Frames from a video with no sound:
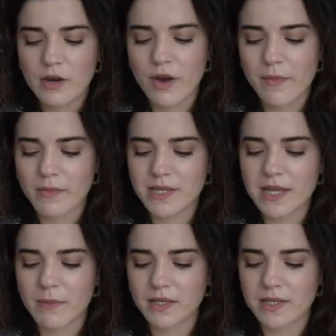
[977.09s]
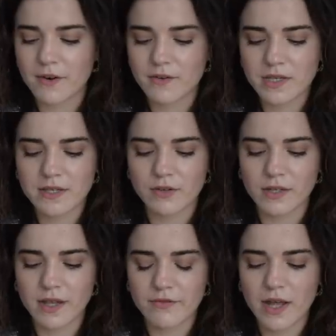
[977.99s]
Raymond plays Emily's younger sister,
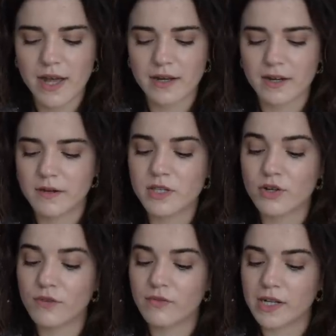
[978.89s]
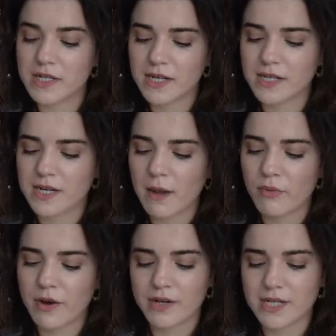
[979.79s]
a level-headed and observant
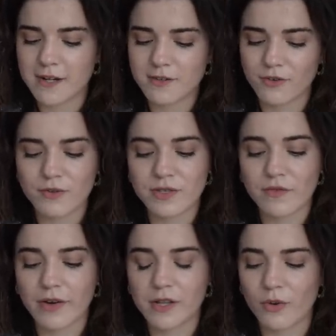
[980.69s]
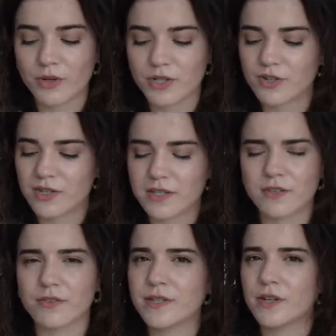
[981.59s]
contemporary dancer who is very loyal to her
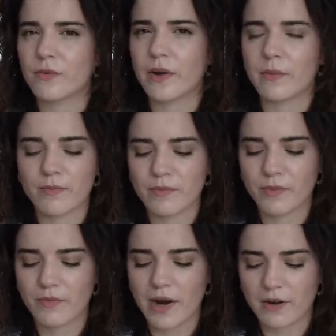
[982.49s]
sister. That's a good way to write